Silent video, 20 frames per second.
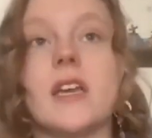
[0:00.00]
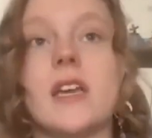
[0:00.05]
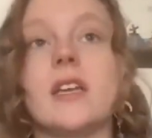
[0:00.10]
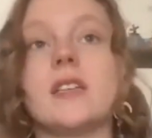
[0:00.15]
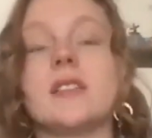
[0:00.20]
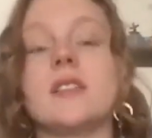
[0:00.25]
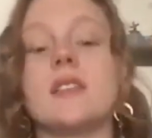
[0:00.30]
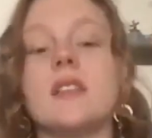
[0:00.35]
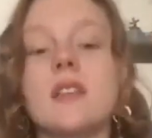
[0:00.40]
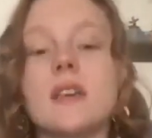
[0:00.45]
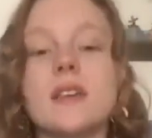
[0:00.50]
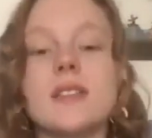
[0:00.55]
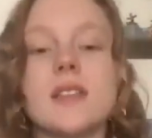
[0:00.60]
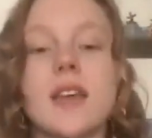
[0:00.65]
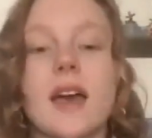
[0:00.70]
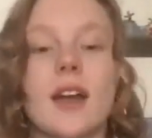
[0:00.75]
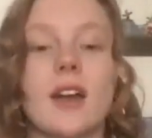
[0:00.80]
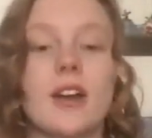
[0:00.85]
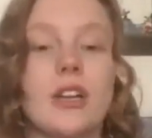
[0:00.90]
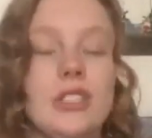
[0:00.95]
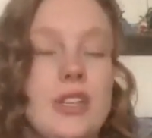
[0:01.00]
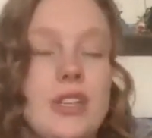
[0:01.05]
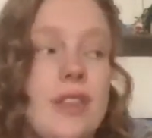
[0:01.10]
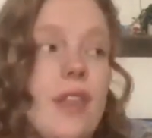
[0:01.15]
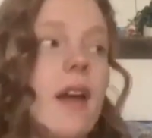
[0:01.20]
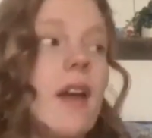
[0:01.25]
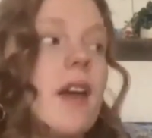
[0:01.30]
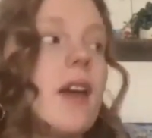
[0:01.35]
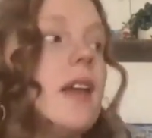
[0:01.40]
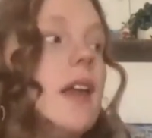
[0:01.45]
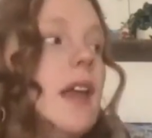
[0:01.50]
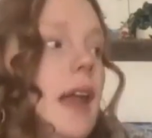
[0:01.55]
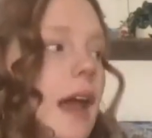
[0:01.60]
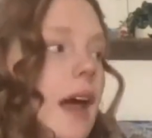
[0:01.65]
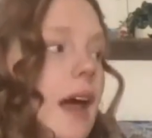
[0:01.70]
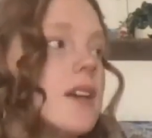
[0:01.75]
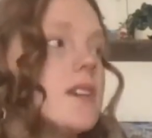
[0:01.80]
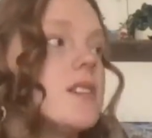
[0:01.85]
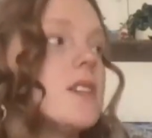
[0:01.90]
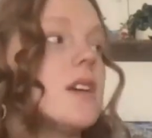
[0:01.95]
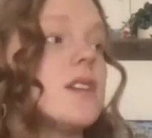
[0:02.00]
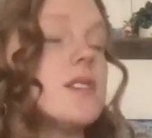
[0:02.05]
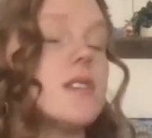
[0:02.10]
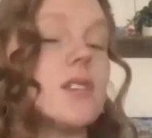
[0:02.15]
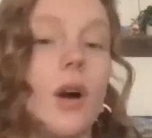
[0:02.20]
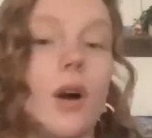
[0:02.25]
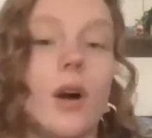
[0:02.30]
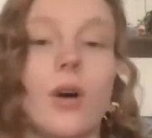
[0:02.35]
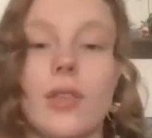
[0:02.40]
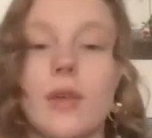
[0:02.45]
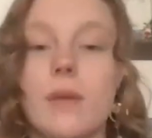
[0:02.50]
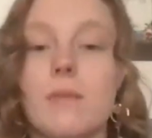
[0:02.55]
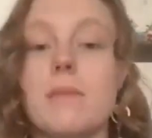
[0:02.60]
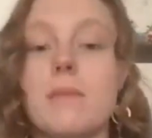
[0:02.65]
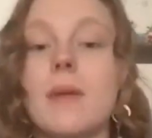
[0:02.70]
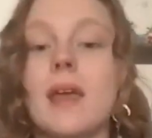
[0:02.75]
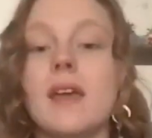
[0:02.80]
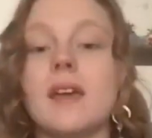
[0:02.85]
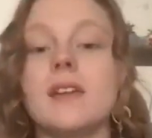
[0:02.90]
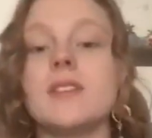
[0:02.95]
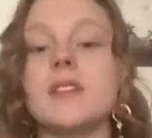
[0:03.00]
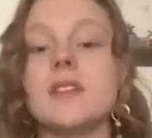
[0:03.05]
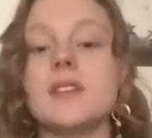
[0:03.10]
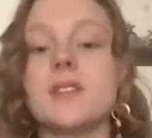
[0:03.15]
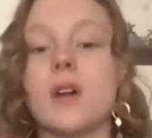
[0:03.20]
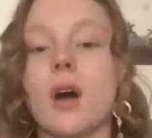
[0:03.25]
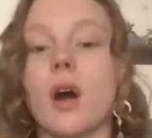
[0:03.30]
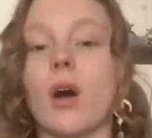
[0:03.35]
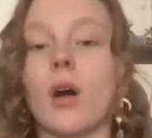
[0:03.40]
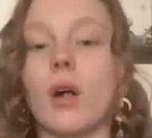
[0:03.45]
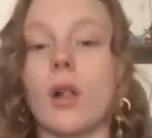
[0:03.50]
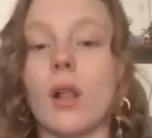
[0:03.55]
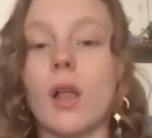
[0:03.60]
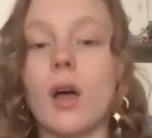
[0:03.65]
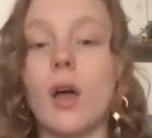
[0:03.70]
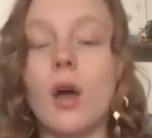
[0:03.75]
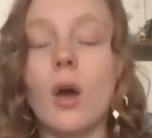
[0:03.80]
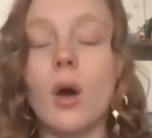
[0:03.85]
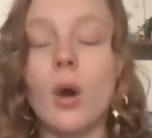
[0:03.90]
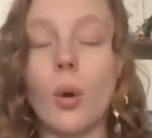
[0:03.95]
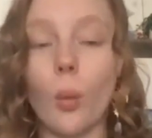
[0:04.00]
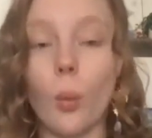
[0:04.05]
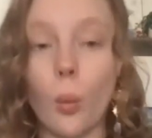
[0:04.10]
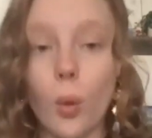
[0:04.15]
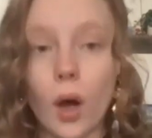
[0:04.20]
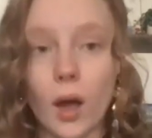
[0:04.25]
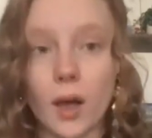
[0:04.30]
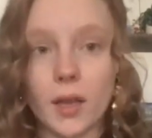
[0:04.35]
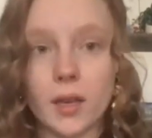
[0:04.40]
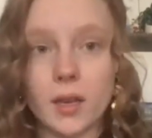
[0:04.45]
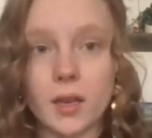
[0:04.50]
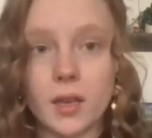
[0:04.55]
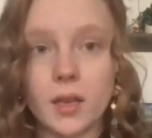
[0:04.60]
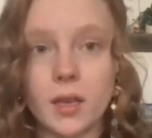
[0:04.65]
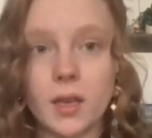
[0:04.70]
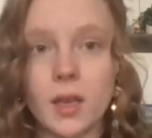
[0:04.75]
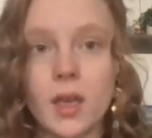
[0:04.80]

It is this energy that connects us all, that makes us all one.